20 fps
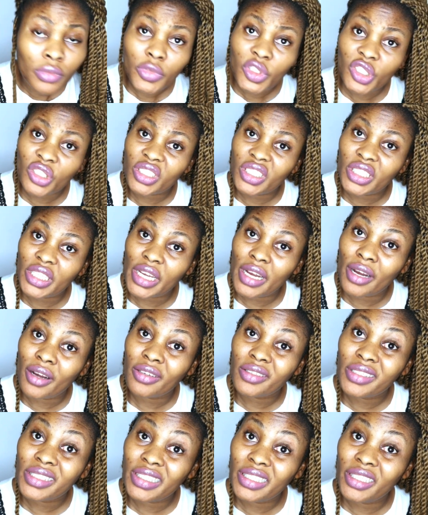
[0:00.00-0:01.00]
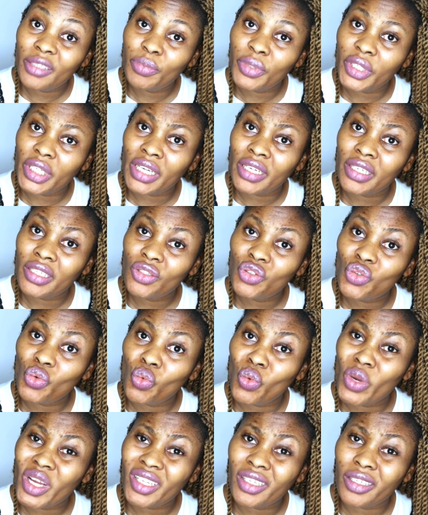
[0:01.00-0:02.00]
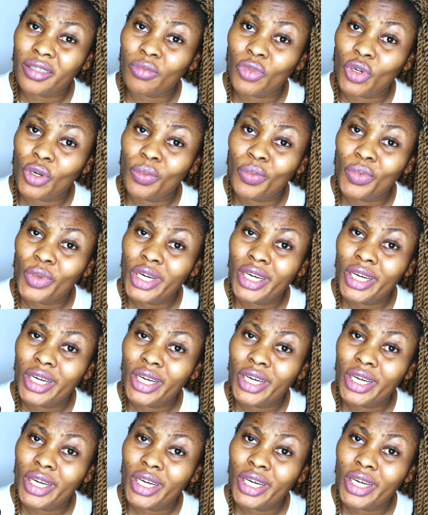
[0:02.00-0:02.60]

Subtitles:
because they are sleeping. I need to wake them up.